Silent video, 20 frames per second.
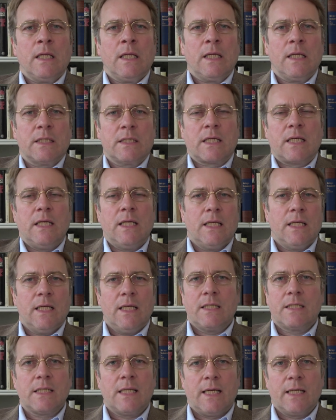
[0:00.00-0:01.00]
it's clearly,
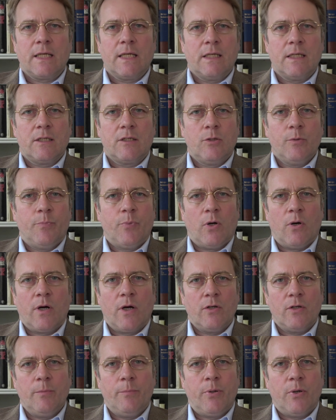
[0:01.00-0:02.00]
it's like a Dupont
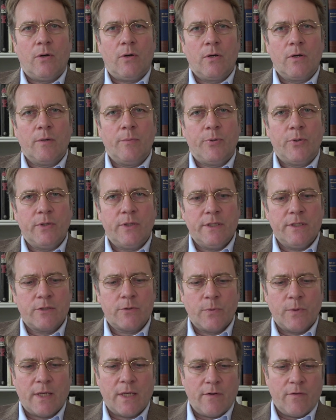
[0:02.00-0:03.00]
and Dupont police
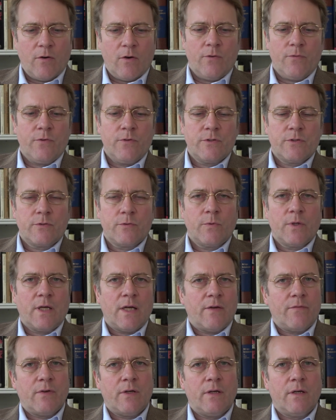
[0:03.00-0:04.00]
we have office we
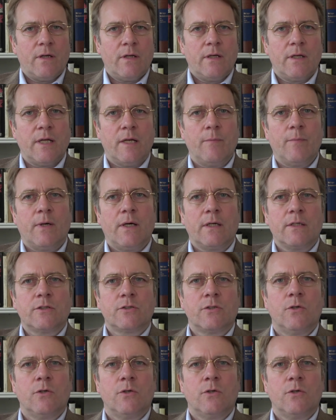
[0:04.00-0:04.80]
have here in Denmark.